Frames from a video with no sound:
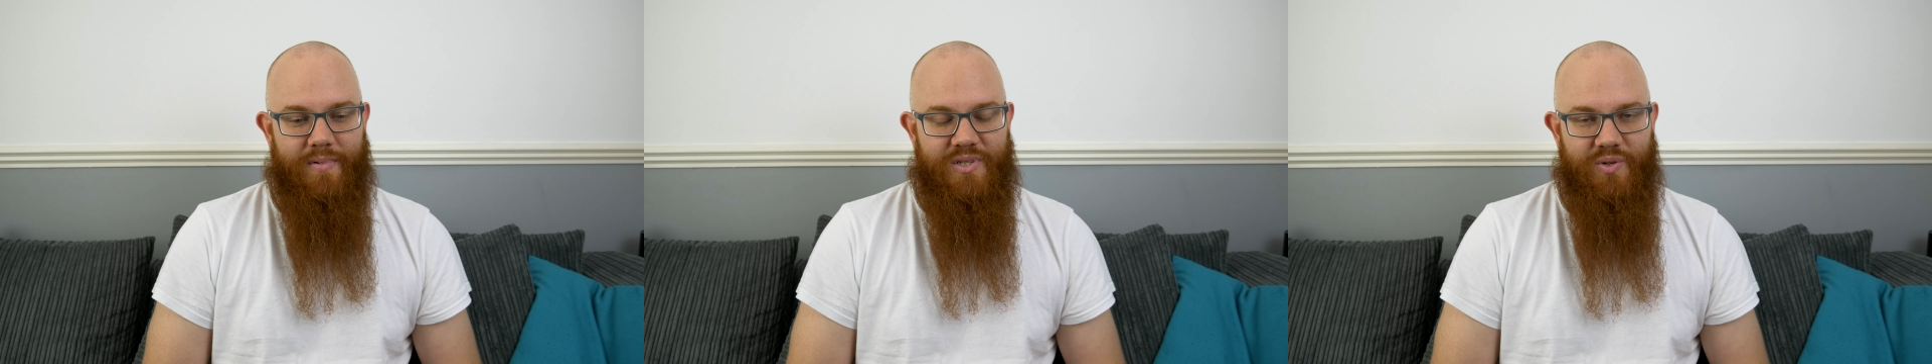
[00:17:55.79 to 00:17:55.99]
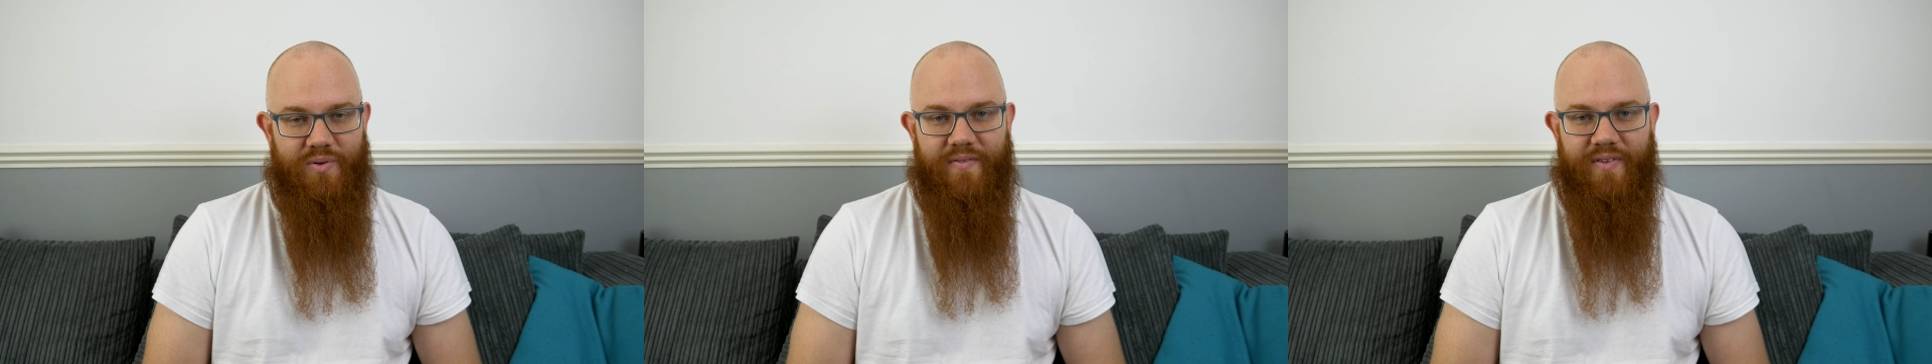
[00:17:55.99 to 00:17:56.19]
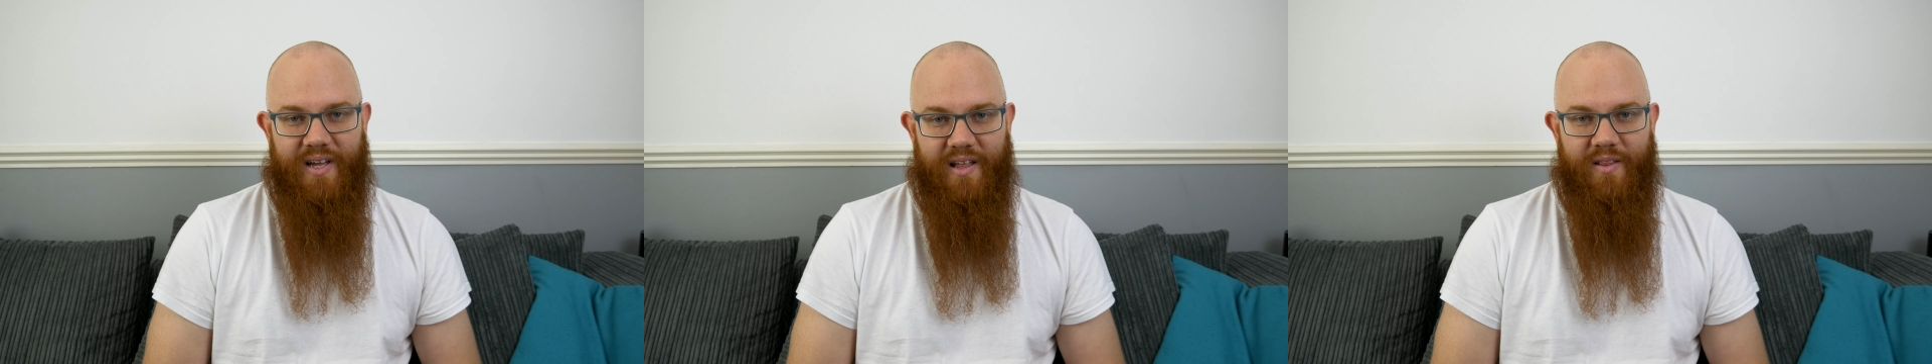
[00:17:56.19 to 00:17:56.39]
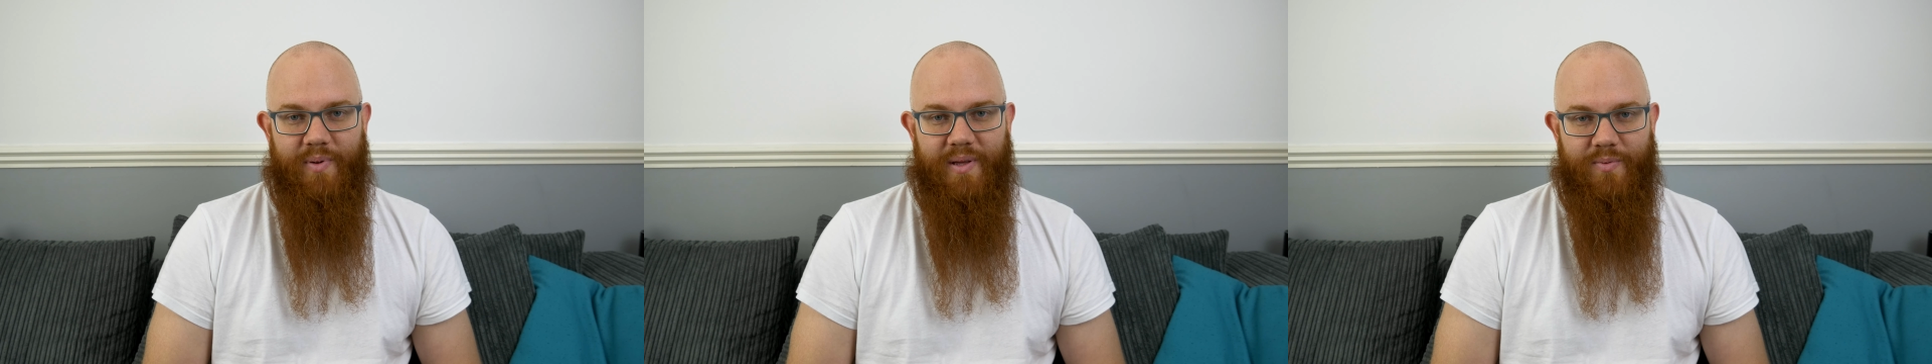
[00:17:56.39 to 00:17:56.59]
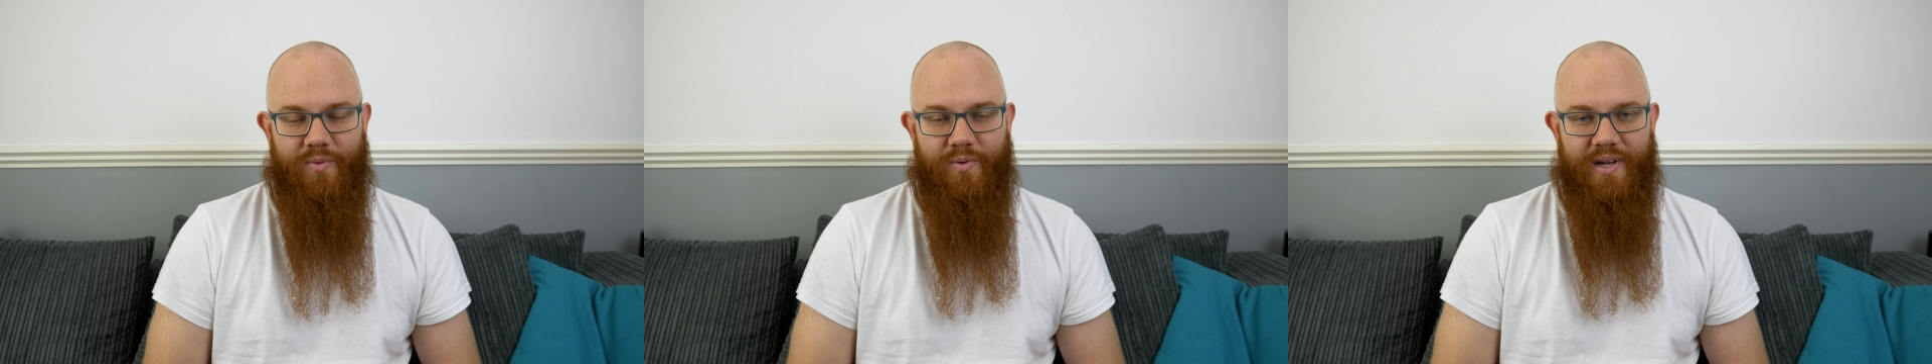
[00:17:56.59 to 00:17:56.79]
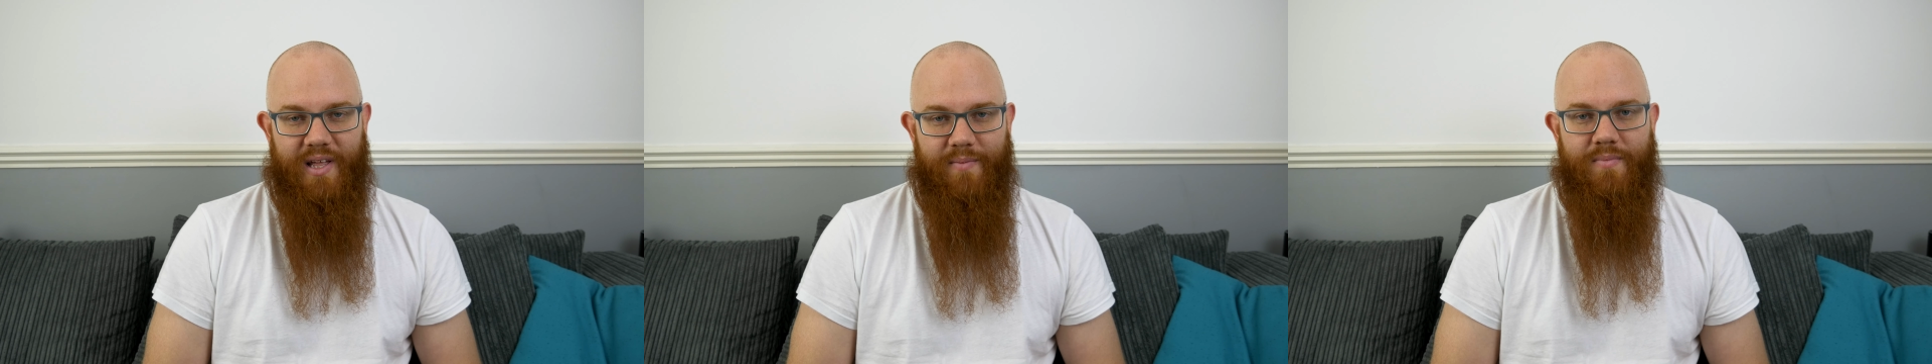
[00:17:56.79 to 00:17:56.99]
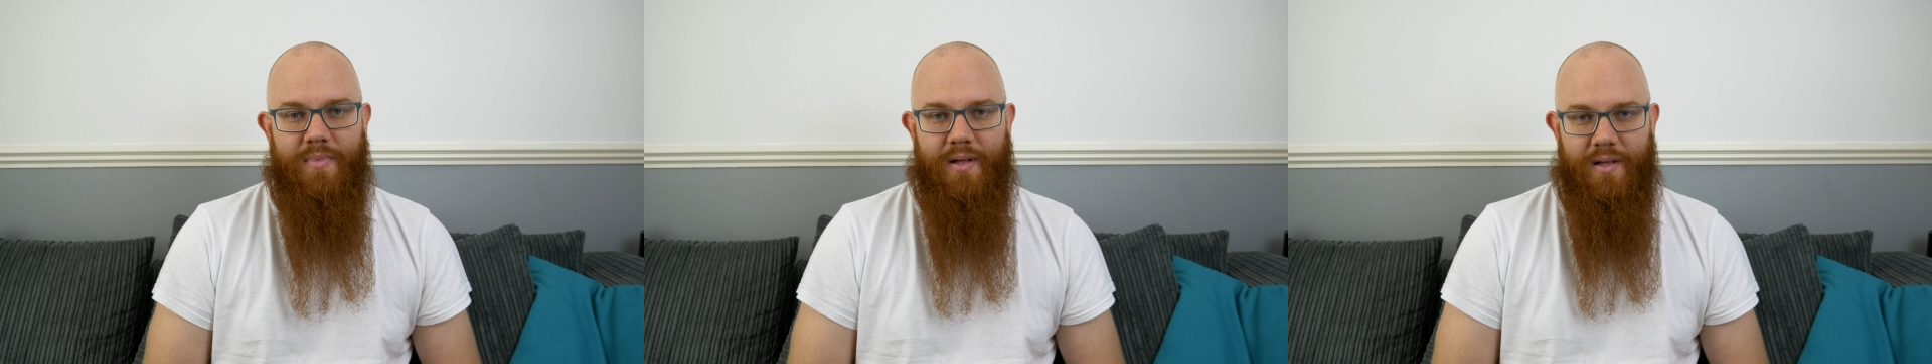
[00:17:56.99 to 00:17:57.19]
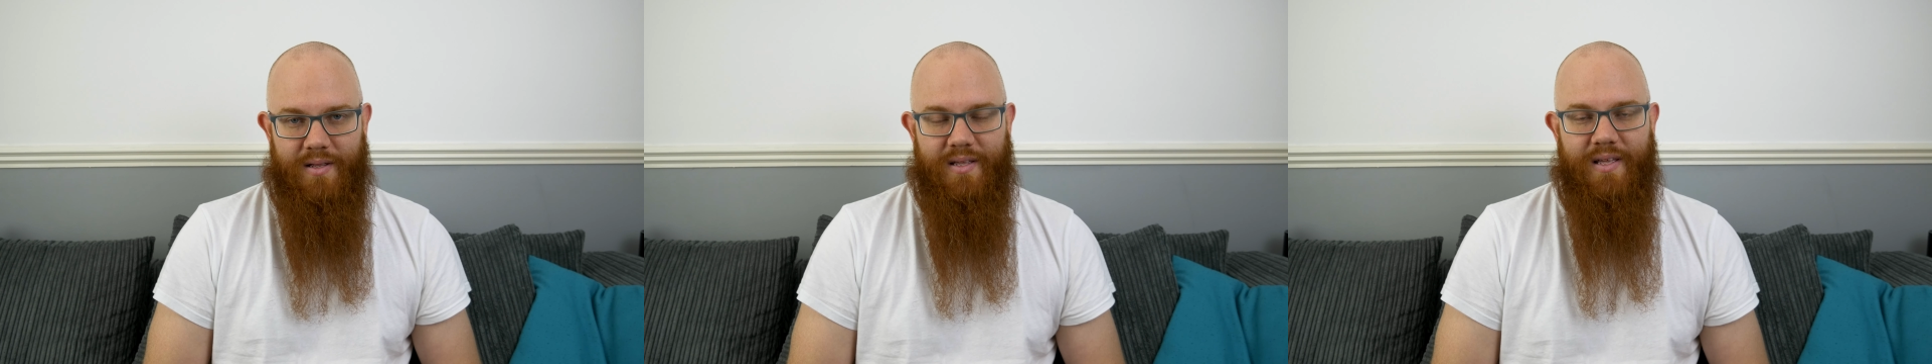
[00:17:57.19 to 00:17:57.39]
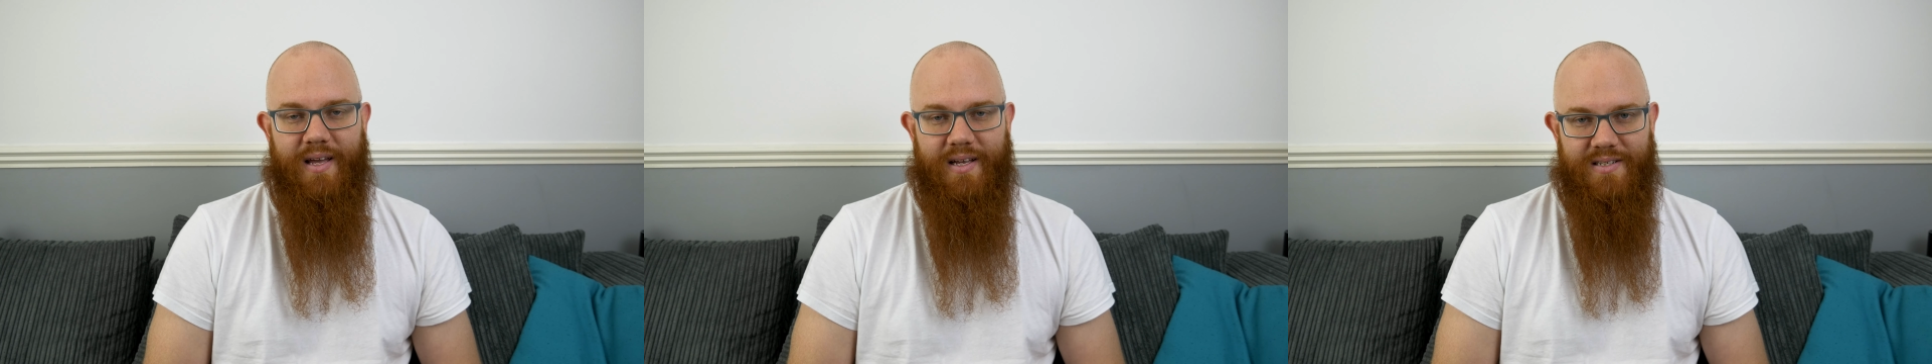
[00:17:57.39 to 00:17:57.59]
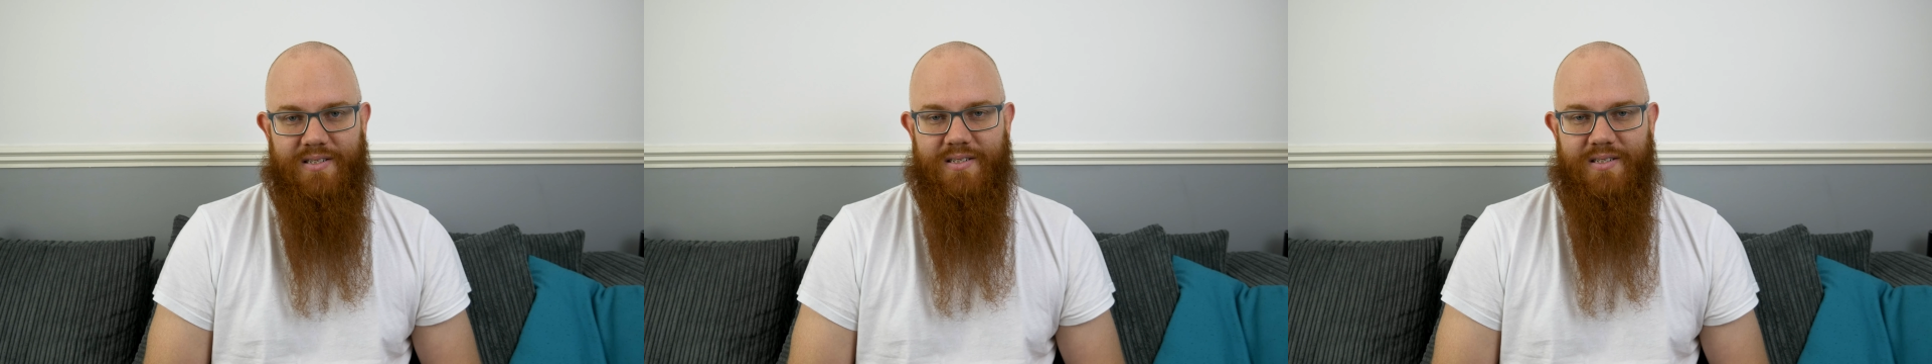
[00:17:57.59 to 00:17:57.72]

Do I think other people will get them? Yes,